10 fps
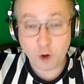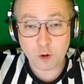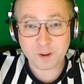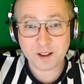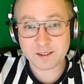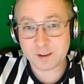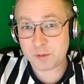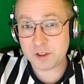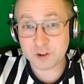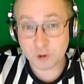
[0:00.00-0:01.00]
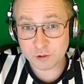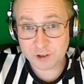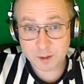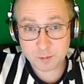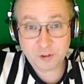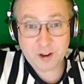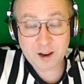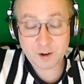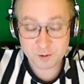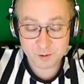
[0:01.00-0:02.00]
go up against some of the adult teams that
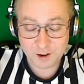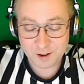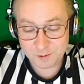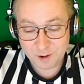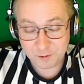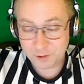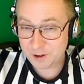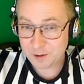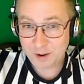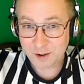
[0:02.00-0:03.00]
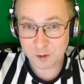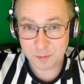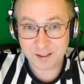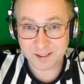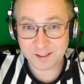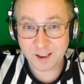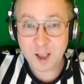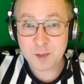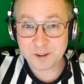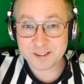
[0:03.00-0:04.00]
I ref with on a regular basis,
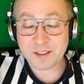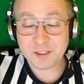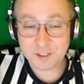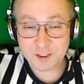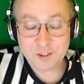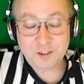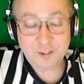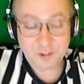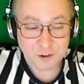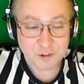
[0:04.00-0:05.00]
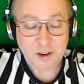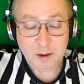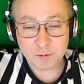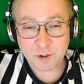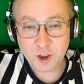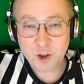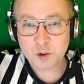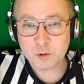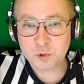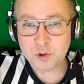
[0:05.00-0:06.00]
because I think these adult teams
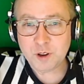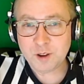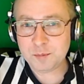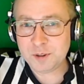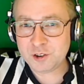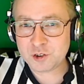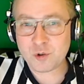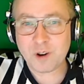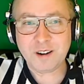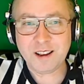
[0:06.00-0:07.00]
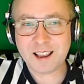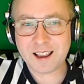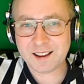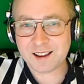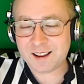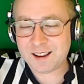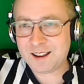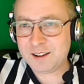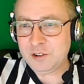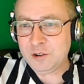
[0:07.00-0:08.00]
would be struggling
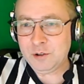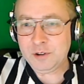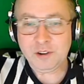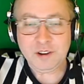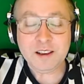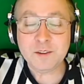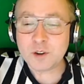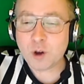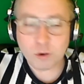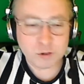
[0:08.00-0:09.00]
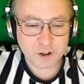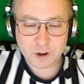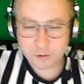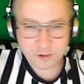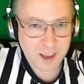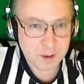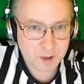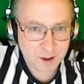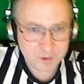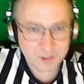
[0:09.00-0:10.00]
to even hold a close
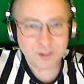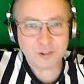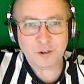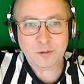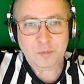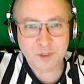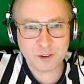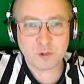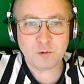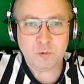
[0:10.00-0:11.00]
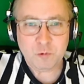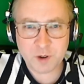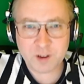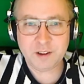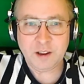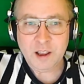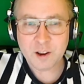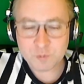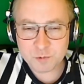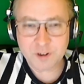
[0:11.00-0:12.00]
game. I mean, these are really,
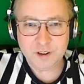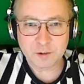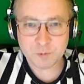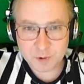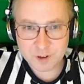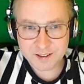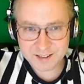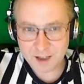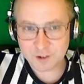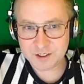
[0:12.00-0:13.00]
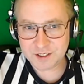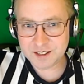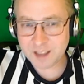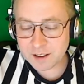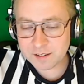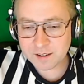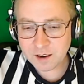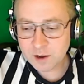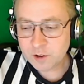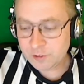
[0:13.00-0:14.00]
really, really talented kids.
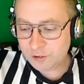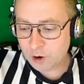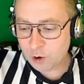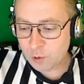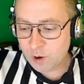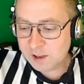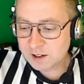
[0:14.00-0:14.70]
So